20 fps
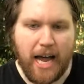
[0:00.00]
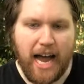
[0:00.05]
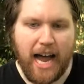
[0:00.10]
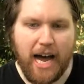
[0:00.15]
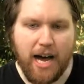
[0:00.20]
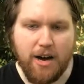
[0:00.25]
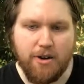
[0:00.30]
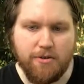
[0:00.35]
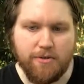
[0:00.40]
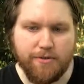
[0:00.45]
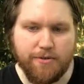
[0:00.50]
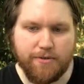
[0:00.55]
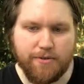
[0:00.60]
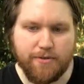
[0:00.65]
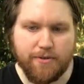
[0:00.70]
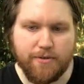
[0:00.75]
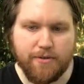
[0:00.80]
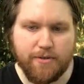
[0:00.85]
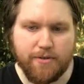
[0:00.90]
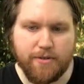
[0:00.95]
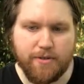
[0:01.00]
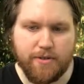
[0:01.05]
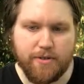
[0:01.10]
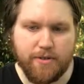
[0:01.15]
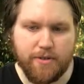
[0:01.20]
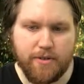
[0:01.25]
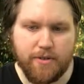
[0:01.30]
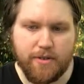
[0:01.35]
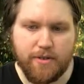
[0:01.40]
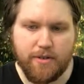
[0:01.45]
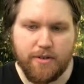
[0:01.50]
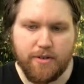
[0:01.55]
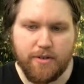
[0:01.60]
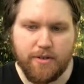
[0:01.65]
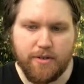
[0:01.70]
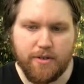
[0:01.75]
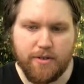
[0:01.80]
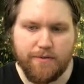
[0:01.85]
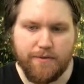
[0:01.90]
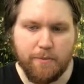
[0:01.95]
have
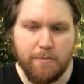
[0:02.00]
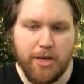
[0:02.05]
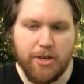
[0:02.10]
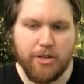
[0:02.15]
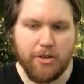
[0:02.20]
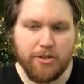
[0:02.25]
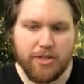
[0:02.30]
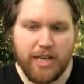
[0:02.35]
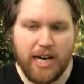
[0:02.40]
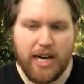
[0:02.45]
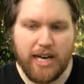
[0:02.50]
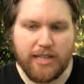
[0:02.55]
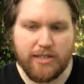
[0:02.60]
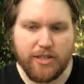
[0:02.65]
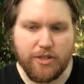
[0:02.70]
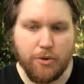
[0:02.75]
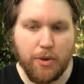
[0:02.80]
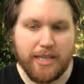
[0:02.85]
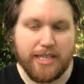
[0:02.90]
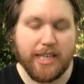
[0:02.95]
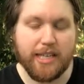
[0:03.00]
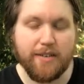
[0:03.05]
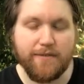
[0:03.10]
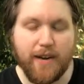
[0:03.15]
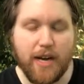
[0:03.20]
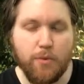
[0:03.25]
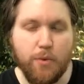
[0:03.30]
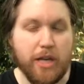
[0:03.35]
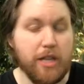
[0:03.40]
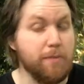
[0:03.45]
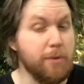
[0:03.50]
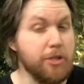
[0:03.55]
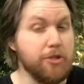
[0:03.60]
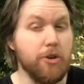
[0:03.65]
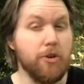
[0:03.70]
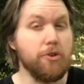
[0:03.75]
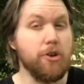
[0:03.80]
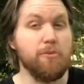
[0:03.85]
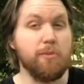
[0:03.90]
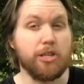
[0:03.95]
familial ties that you identify with but you
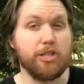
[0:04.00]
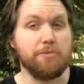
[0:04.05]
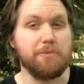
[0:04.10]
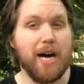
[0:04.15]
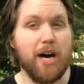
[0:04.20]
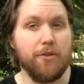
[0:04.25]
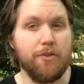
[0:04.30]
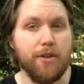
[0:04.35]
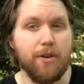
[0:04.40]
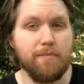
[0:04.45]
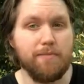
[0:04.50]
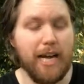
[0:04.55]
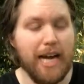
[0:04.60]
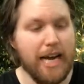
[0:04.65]
don't know much about them,